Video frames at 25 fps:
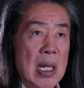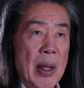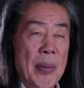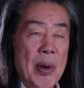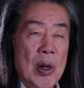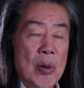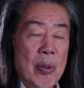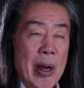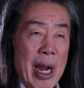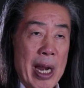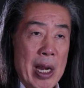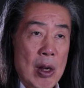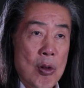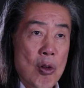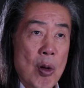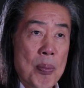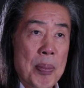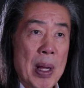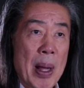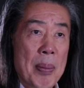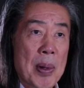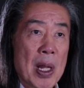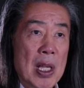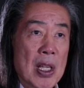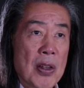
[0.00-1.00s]
Democratic
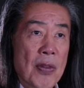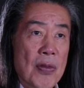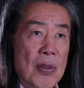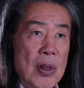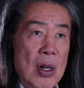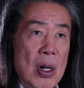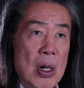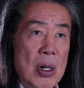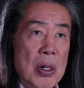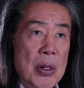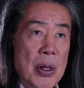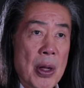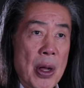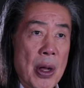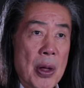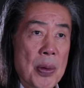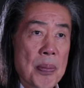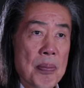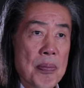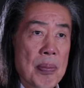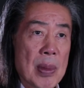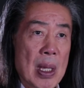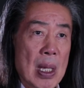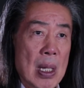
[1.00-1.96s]
Republic of Congo